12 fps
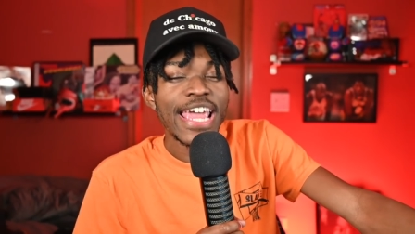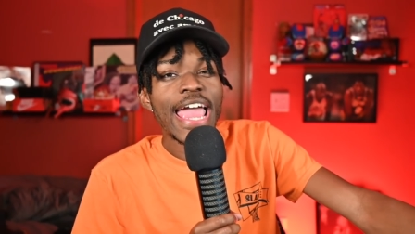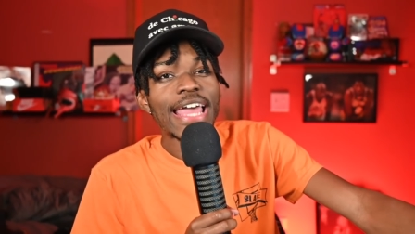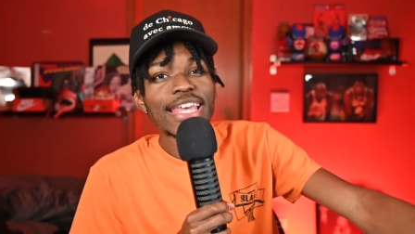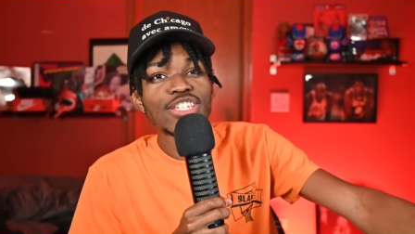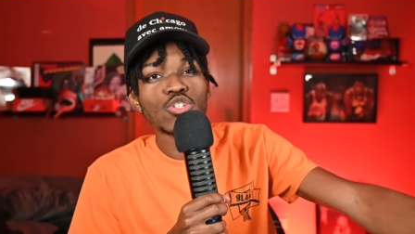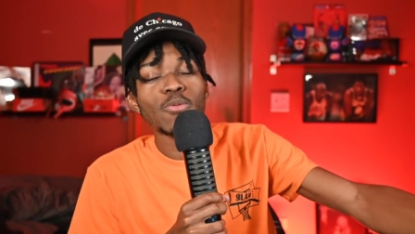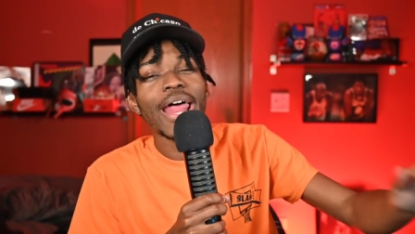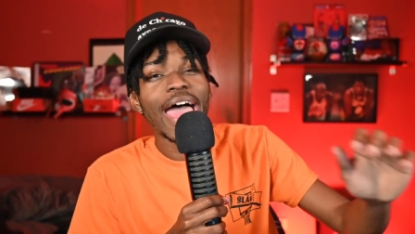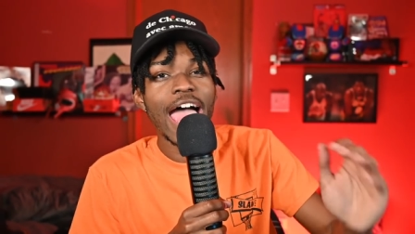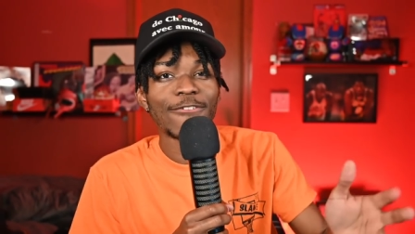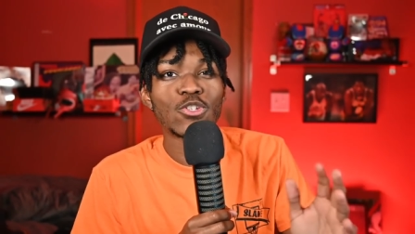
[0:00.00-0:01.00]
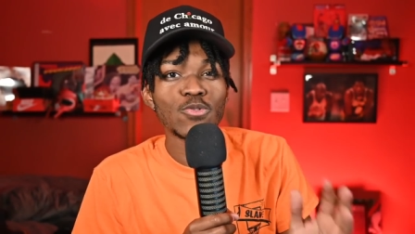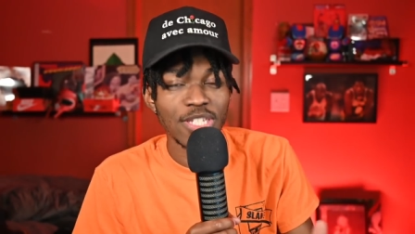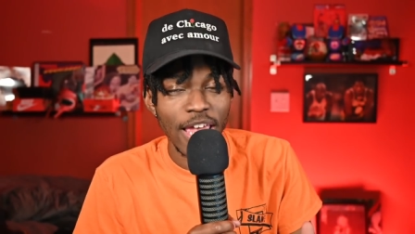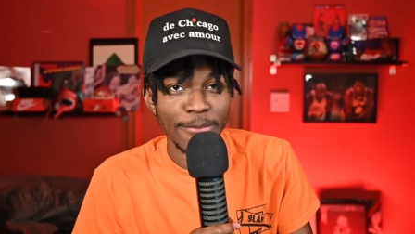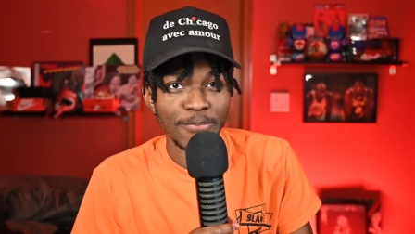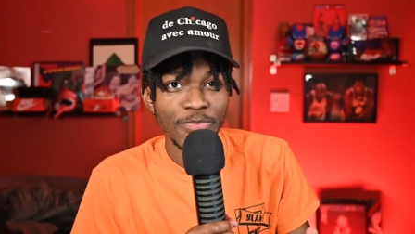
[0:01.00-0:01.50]
And this is what I have to
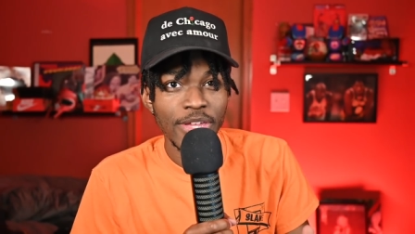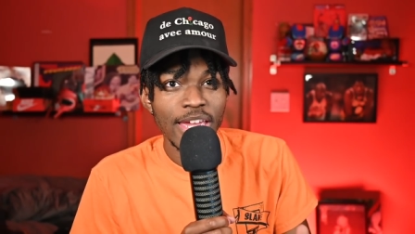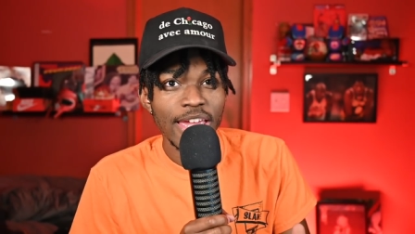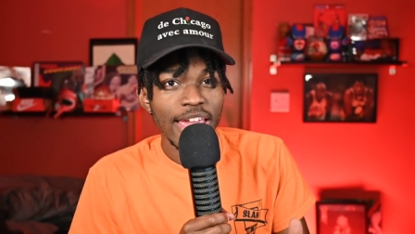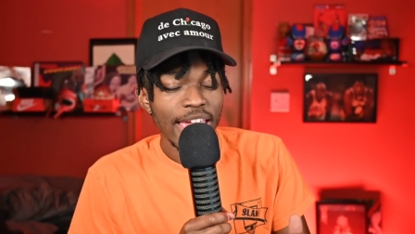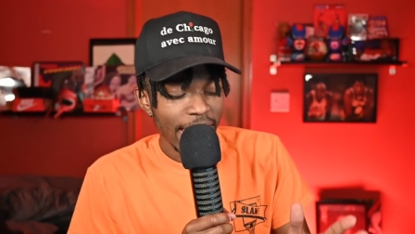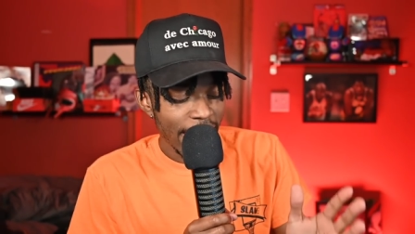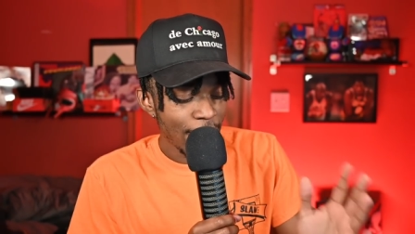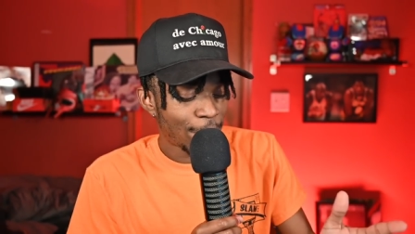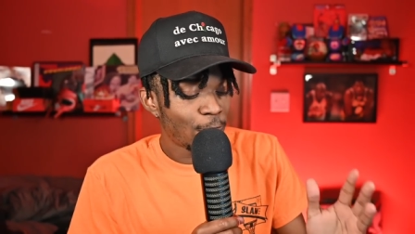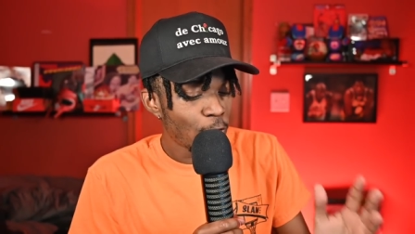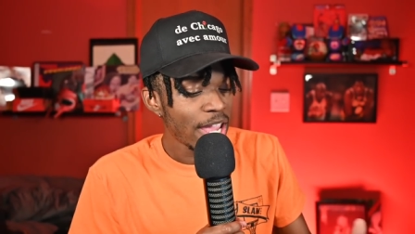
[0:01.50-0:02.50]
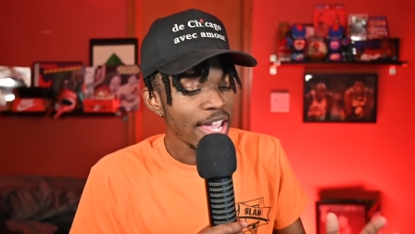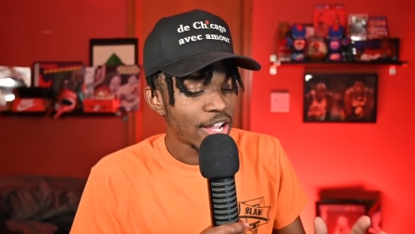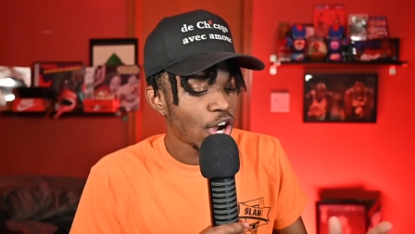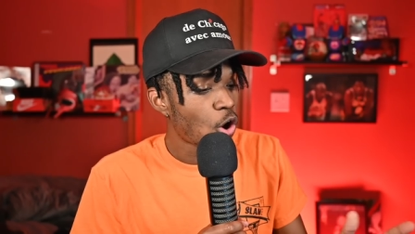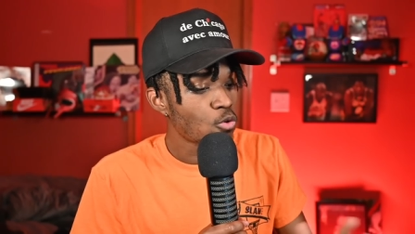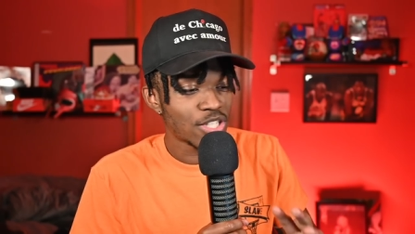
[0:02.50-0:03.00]
say if we
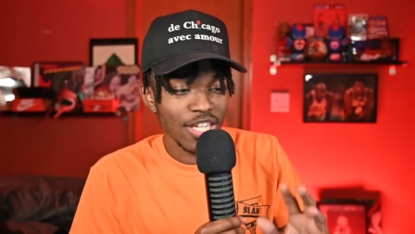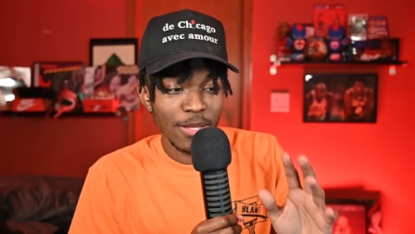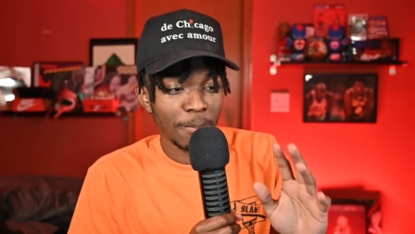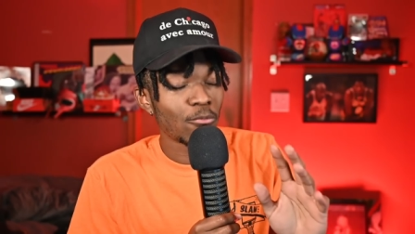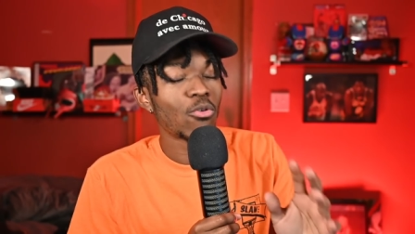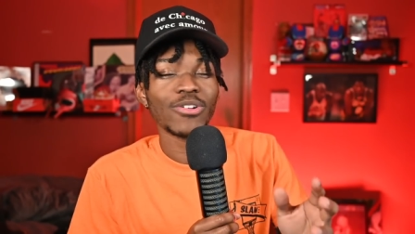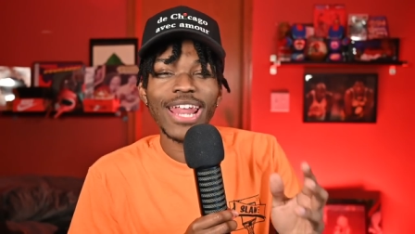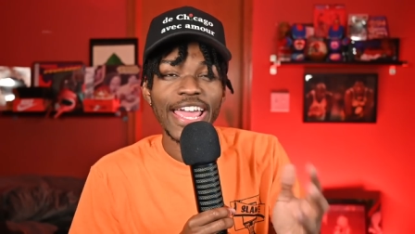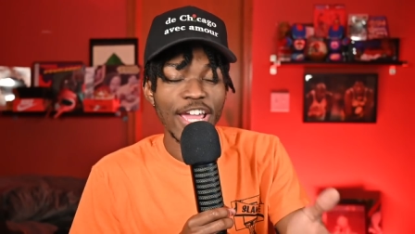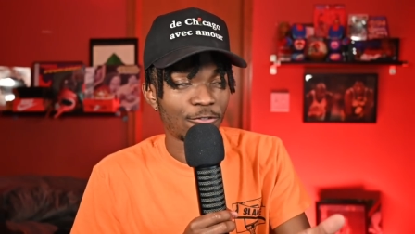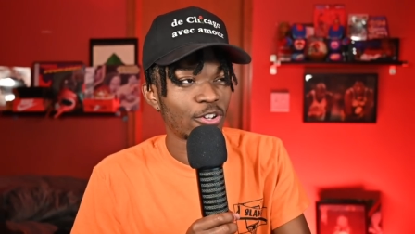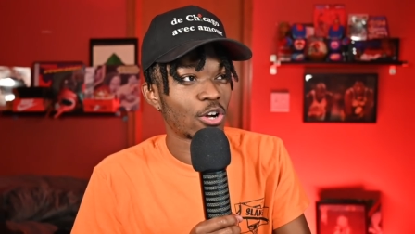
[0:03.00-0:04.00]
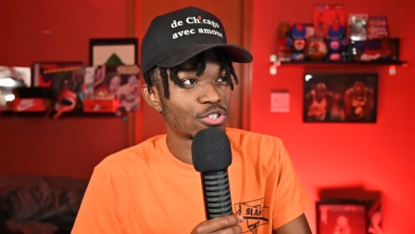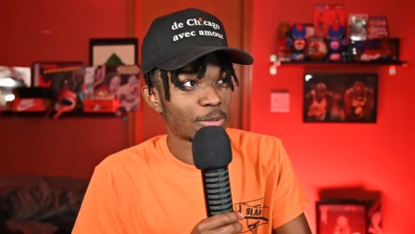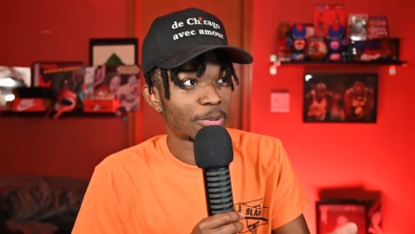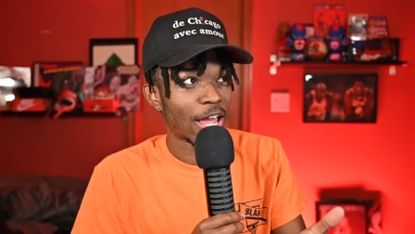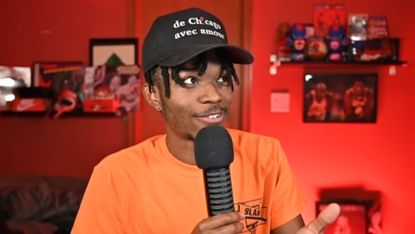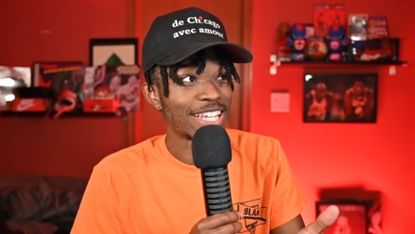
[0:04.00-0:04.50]
go to the well, not if we go to the
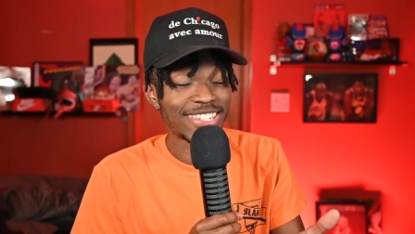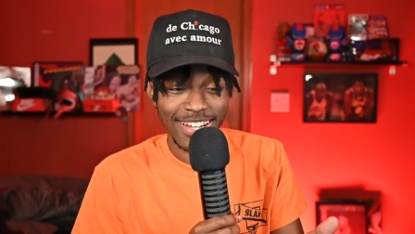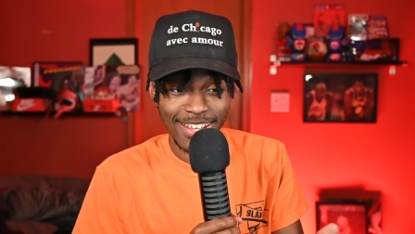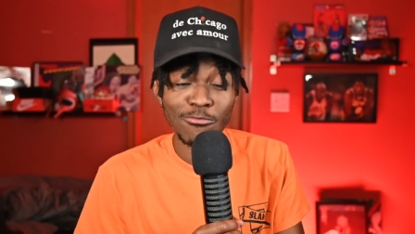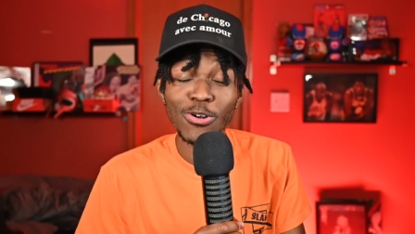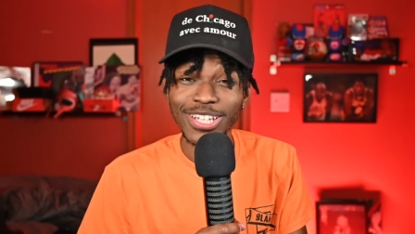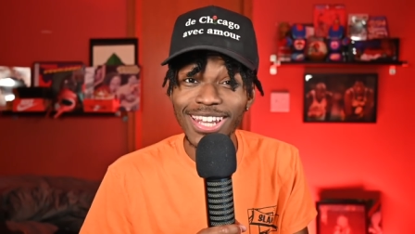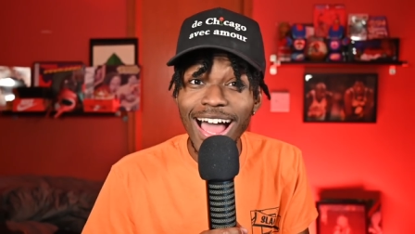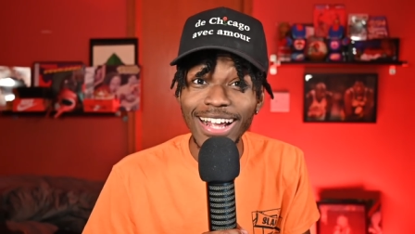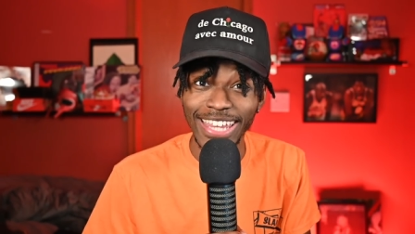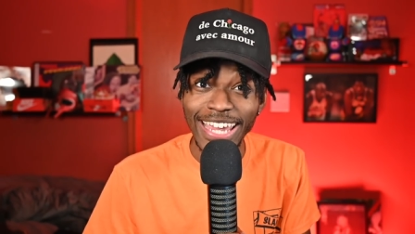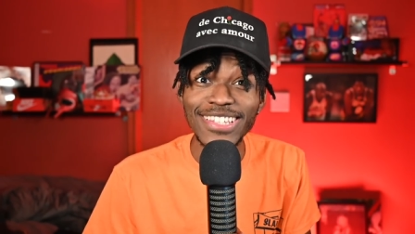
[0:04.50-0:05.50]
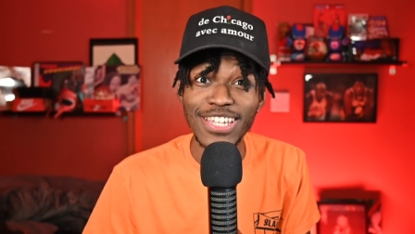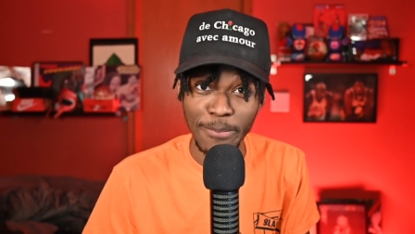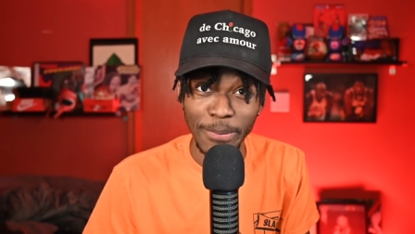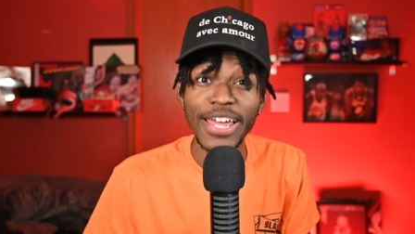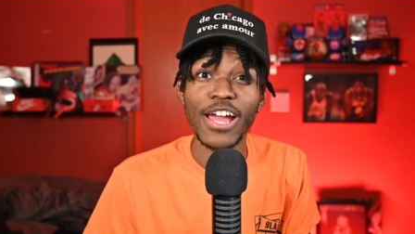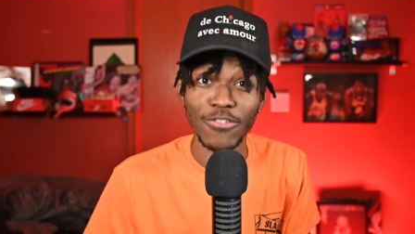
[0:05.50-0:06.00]
playoffs, is it we're locked into the
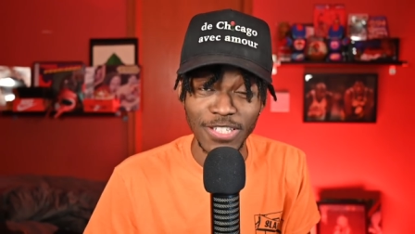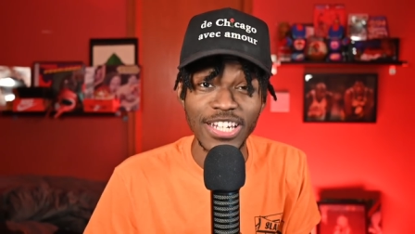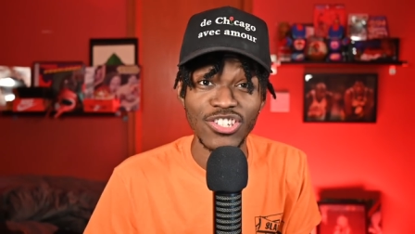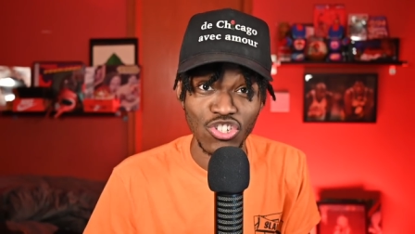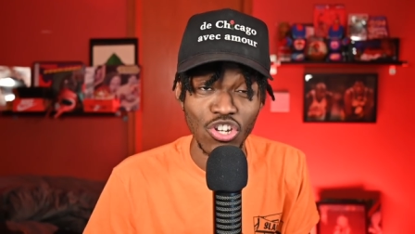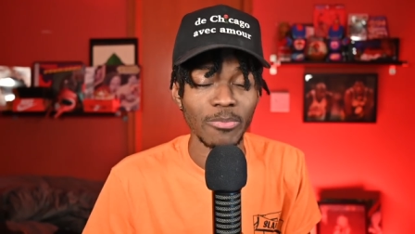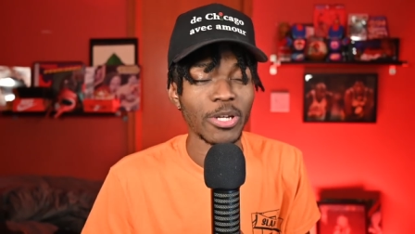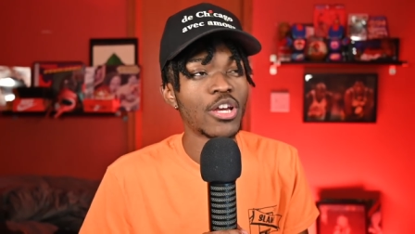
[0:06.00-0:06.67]
playoffs, ladies and gentlemen.